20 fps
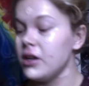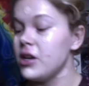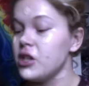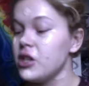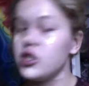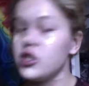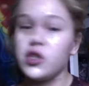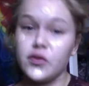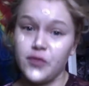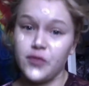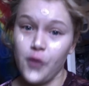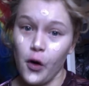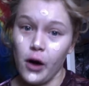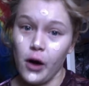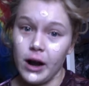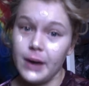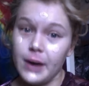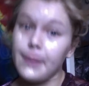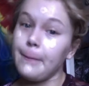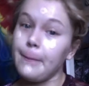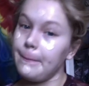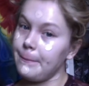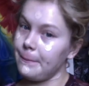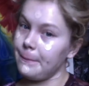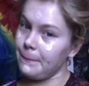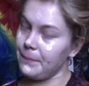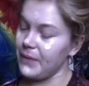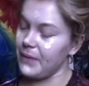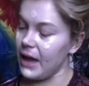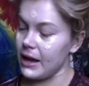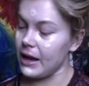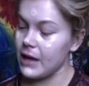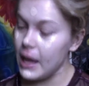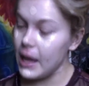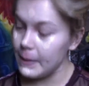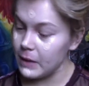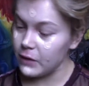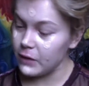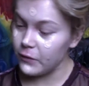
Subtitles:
Sephora, not coming